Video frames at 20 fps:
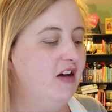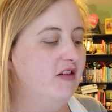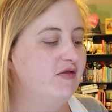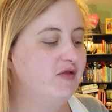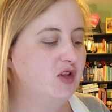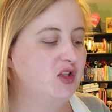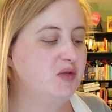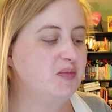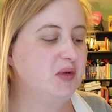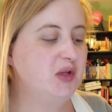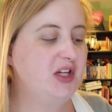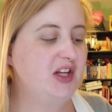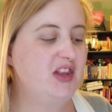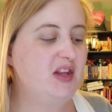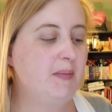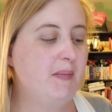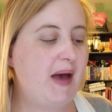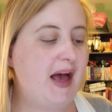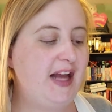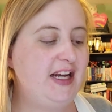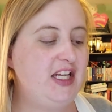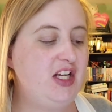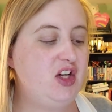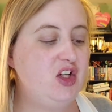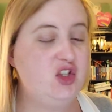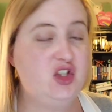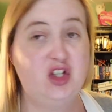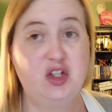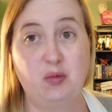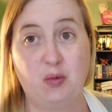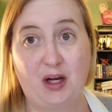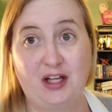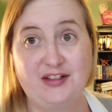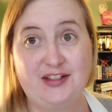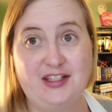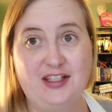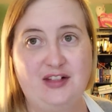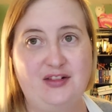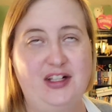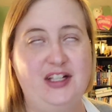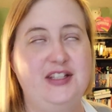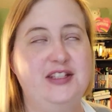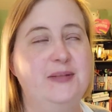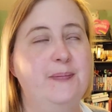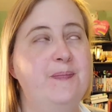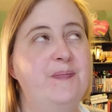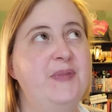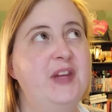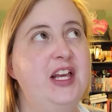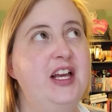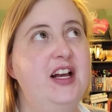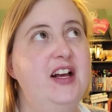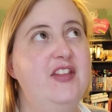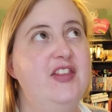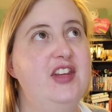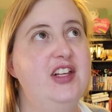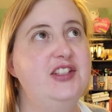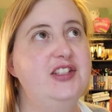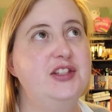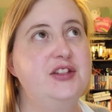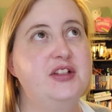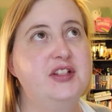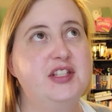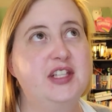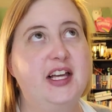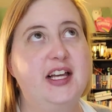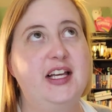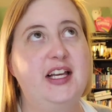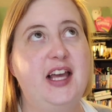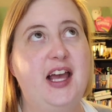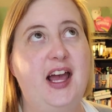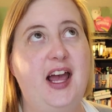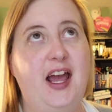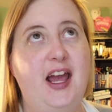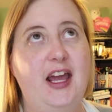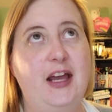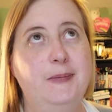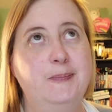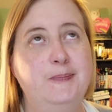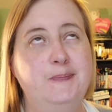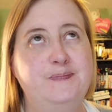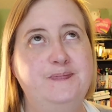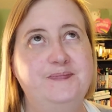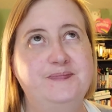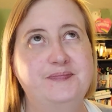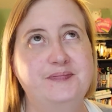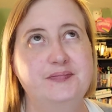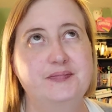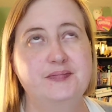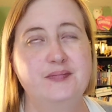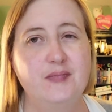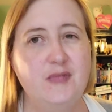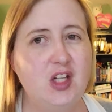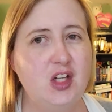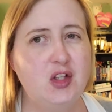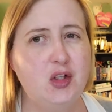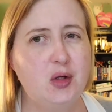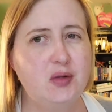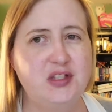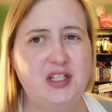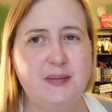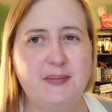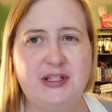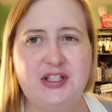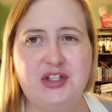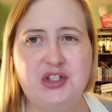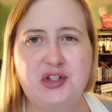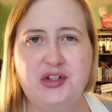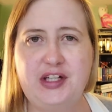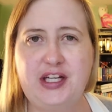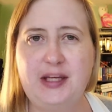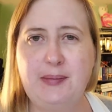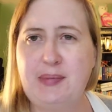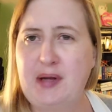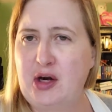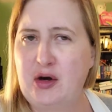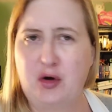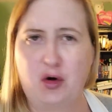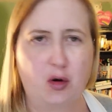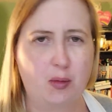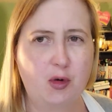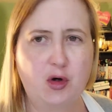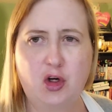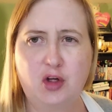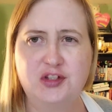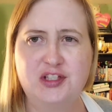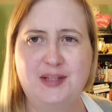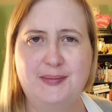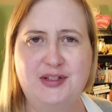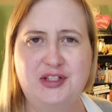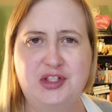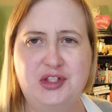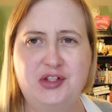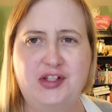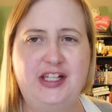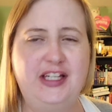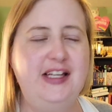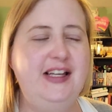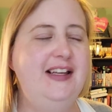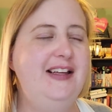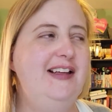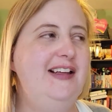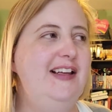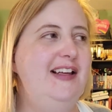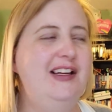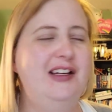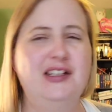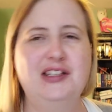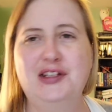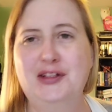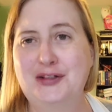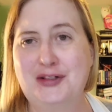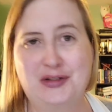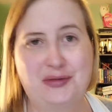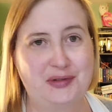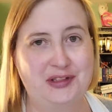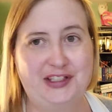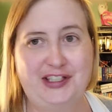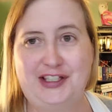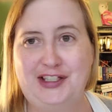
First book in the Maddie Goodwell series. This looks like a cozy mystery, paranormal cozy mystery. Looks really